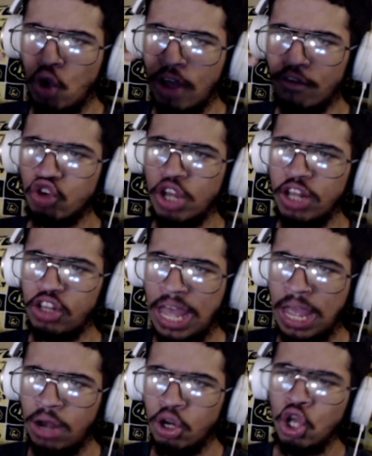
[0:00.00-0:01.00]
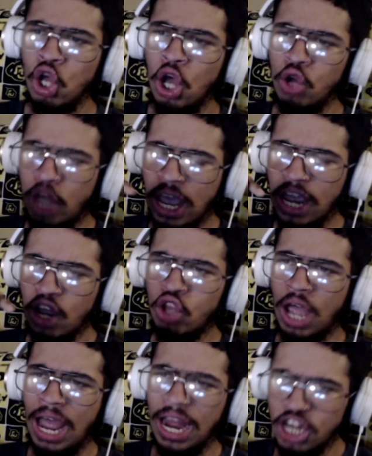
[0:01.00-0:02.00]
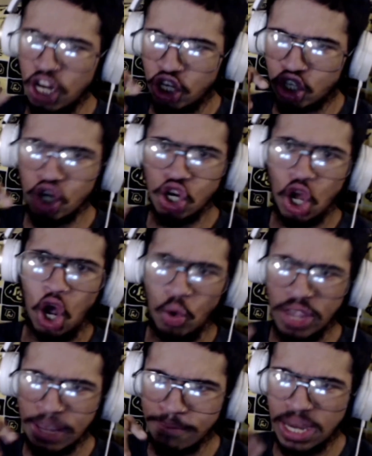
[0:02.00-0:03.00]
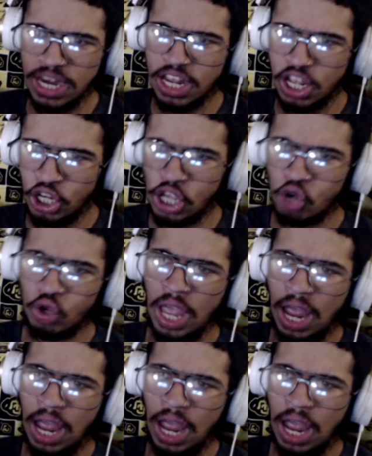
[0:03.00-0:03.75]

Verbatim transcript: Whoever did that, They, I need to know immediately, okay?